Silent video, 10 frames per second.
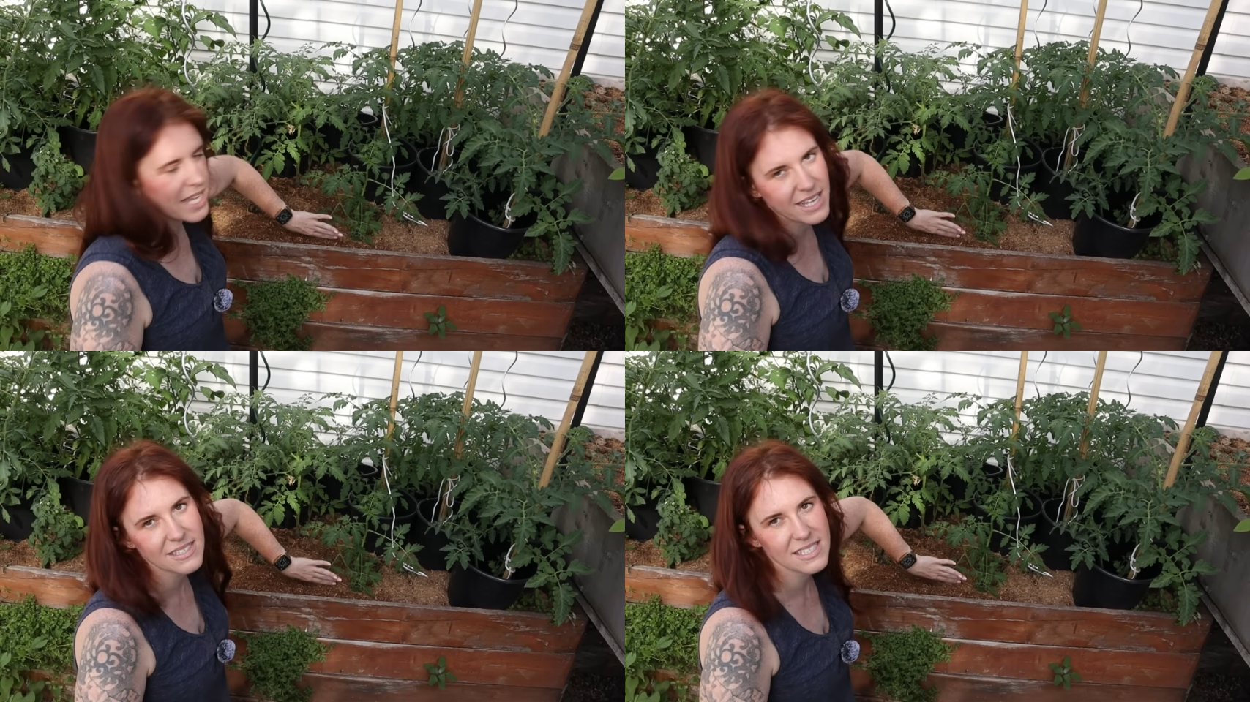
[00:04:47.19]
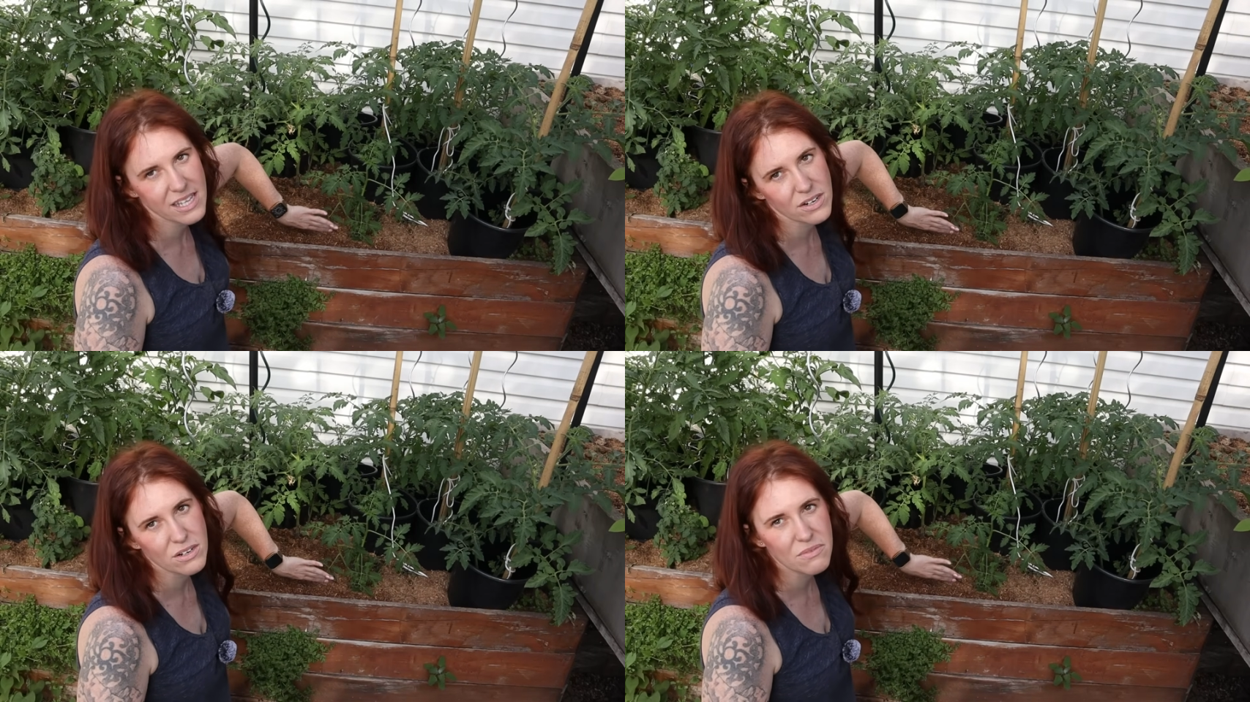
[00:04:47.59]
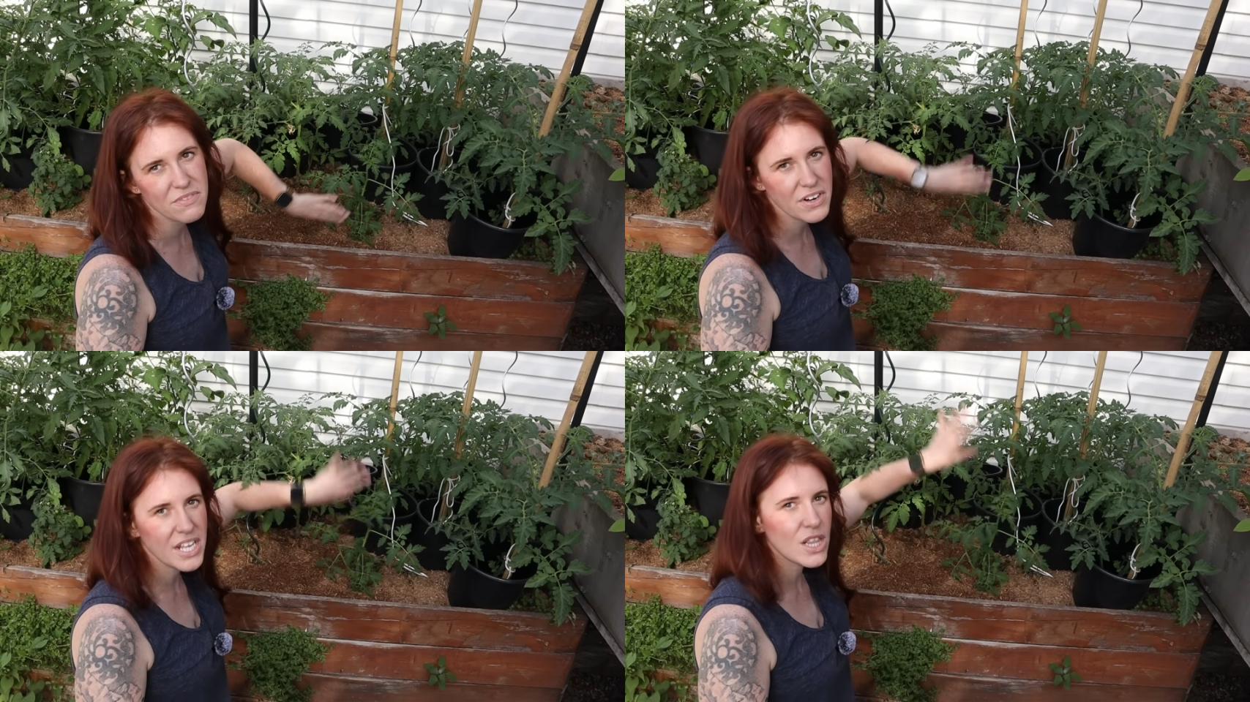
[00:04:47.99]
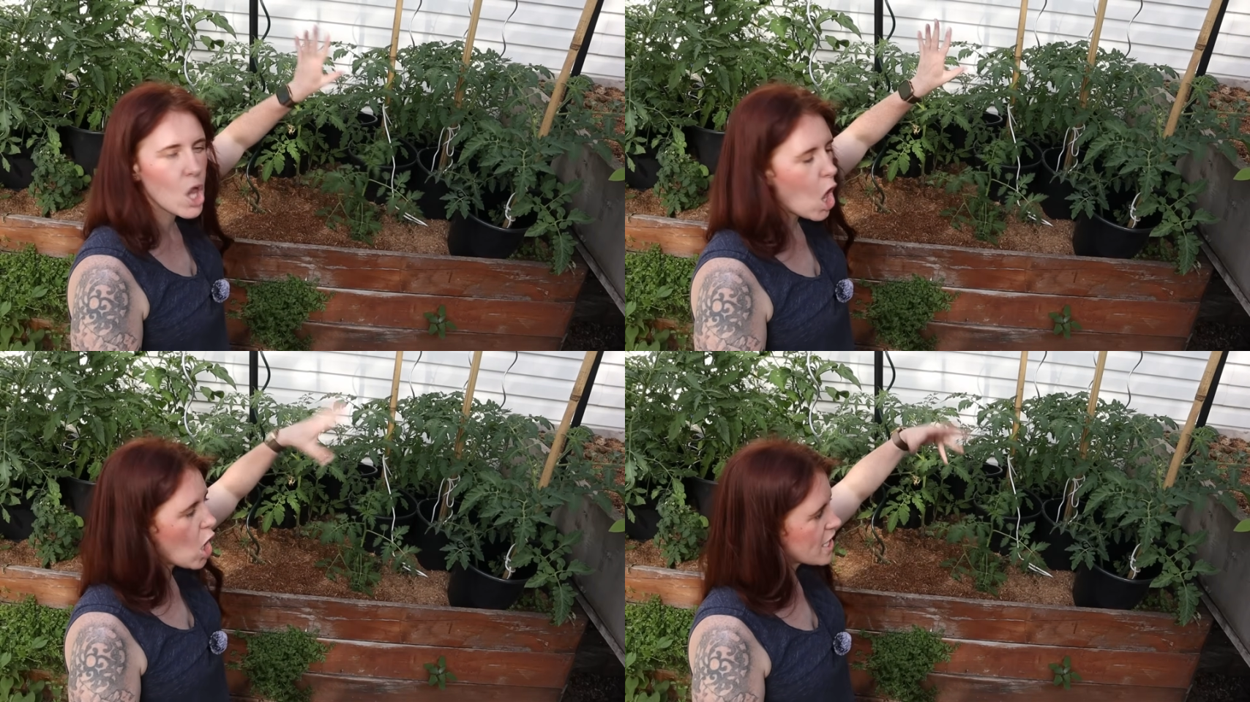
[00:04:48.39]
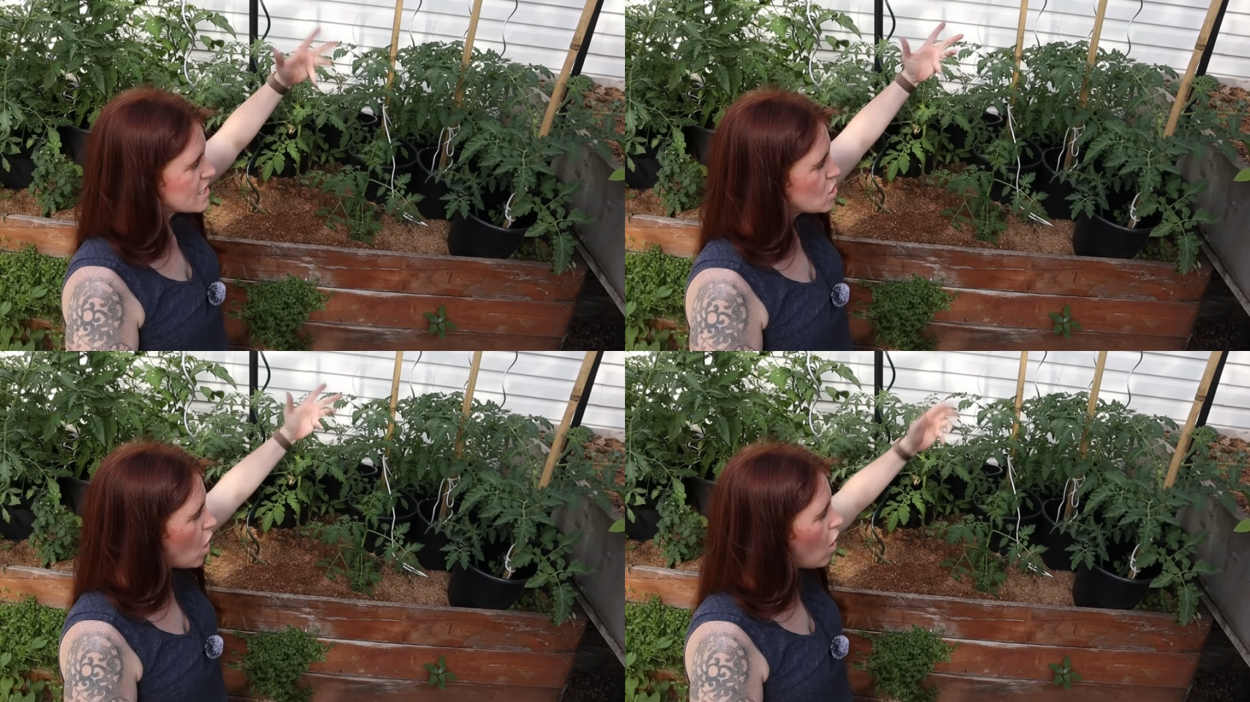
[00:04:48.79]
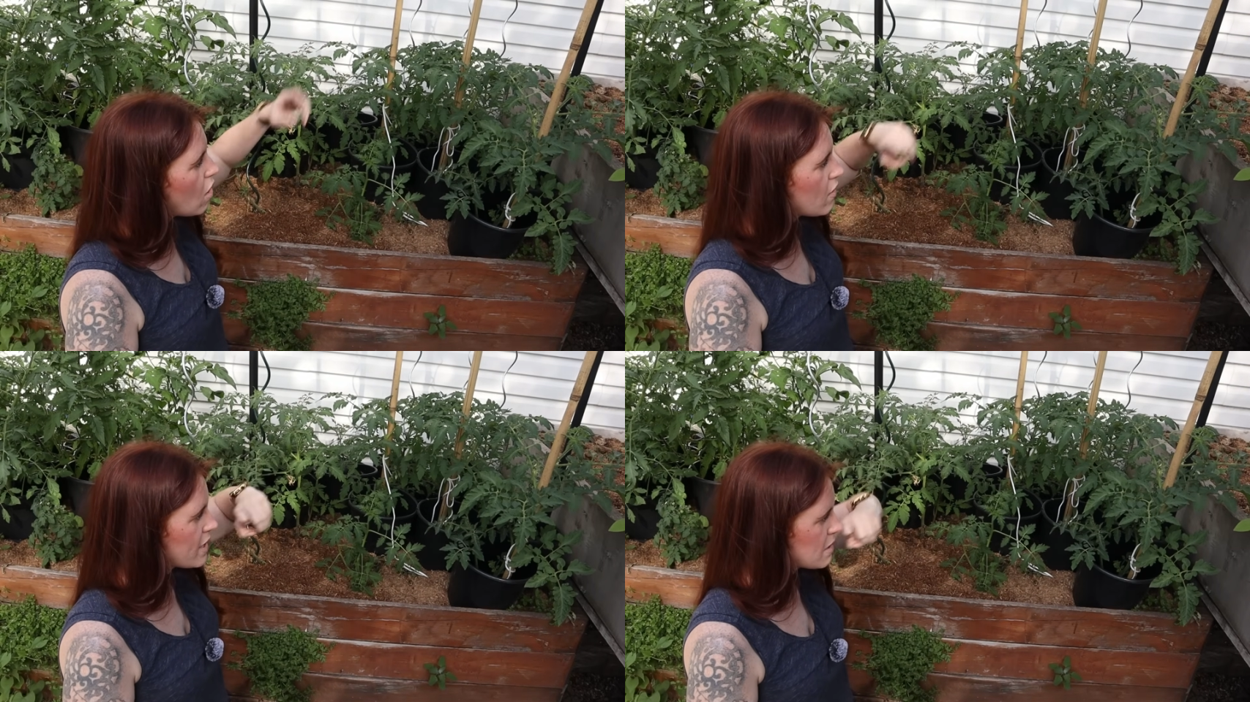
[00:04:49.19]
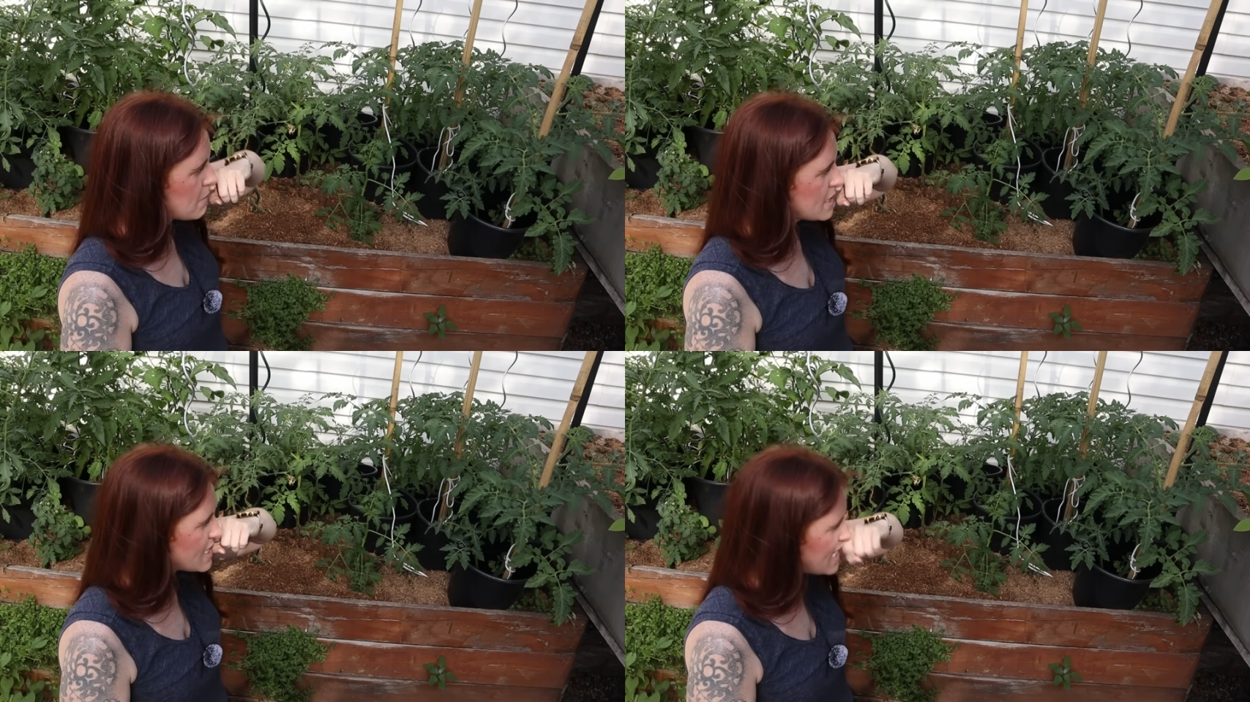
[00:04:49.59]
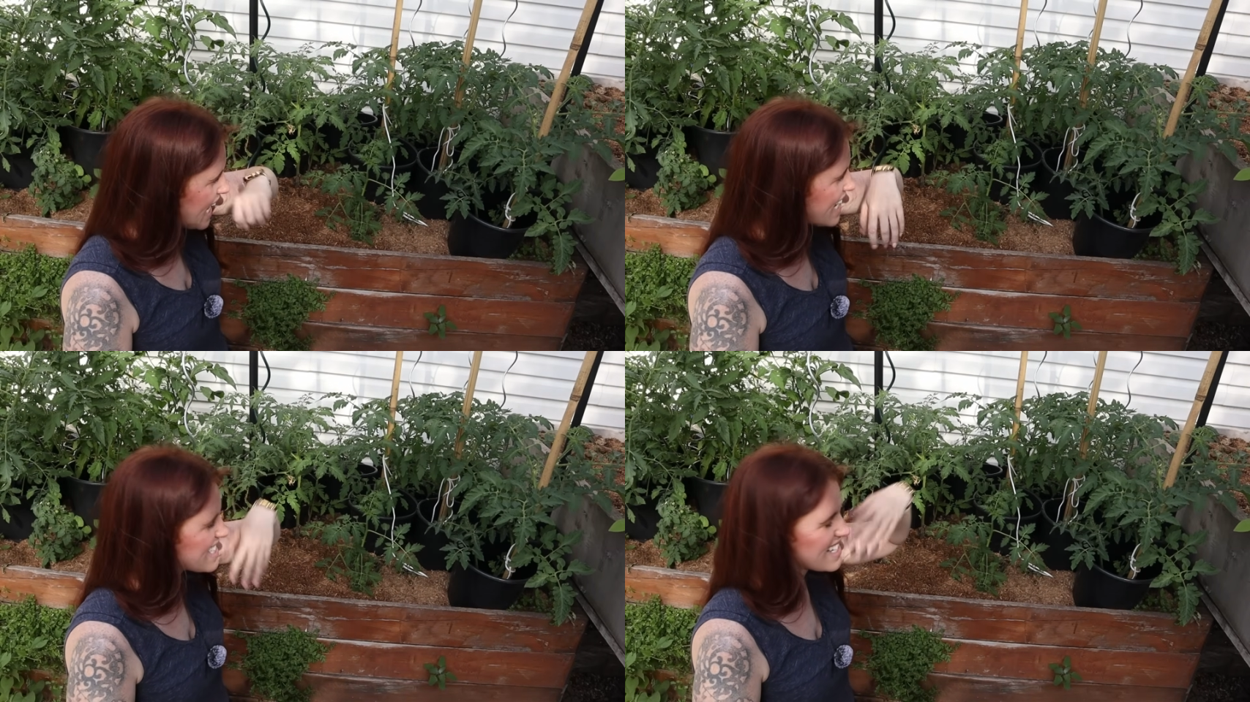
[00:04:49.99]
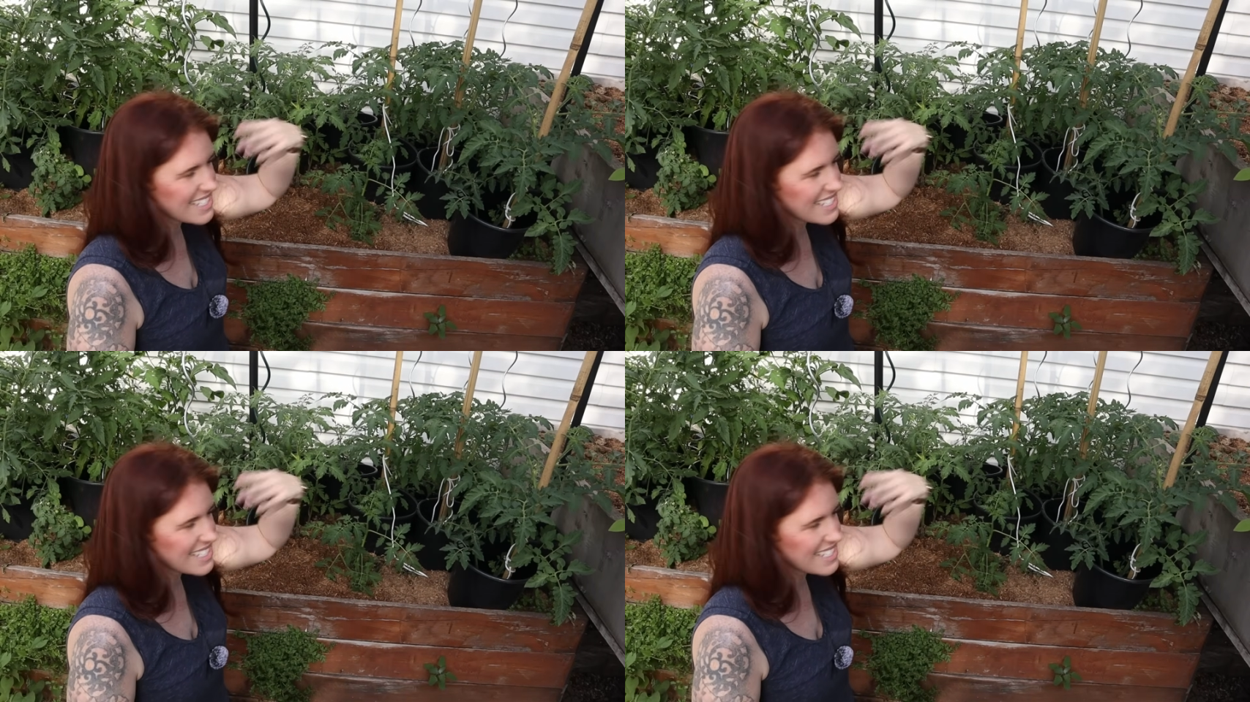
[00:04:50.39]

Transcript: plants that are very long and tall and can be staked,